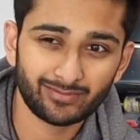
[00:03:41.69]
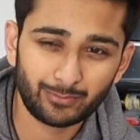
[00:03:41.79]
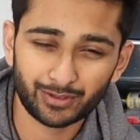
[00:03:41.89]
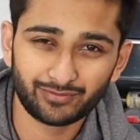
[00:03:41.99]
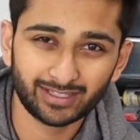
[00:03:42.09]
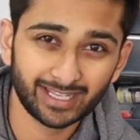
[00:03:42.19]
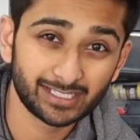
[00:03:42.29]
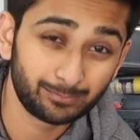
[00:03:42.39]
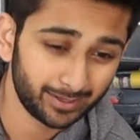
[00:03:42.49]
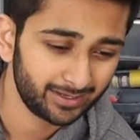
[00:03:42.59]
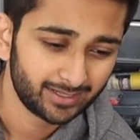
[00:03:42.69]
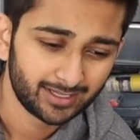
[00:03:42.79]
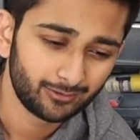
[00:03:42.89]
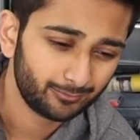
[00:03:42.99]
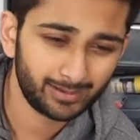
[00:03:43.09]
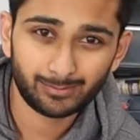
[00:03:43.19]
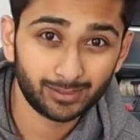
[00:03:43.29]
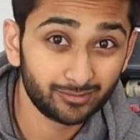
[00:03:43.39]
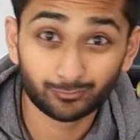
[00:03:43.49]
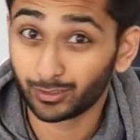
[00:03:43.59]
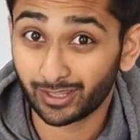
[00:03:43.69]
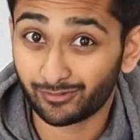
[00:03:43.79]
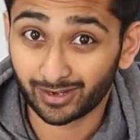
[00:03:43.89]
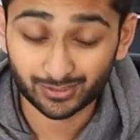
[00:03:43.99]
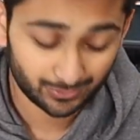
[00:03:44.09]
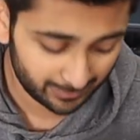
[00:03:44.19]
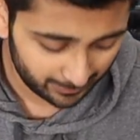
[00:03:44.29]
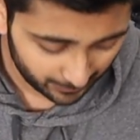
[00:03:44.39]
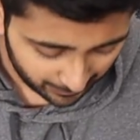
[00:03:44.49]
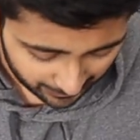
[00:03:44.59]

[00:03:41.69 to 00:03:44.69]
have them on the V-Lands, but maybe we'll get around to it. Maybe we'll